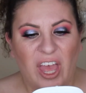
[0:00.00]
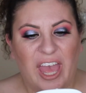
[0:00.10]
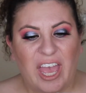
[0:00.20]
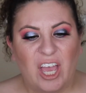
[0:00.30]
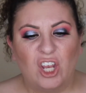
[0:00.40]

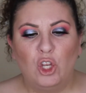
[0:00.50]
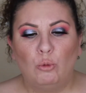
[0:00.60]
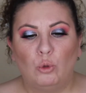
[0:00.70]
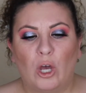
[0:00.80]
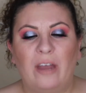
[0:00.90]
And
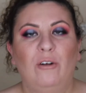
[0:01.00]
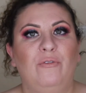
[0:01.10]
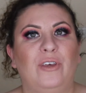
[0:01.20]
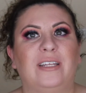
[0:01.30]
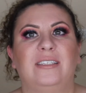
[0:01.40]
I don't know
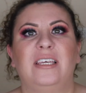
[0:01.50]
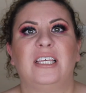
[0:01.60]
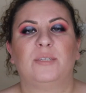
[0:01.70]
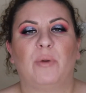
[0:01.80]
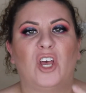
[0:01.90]
if you can see
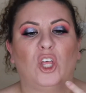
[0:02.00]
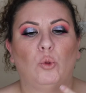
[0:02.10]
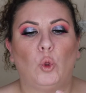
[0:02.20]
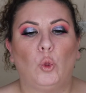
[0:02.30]
this, but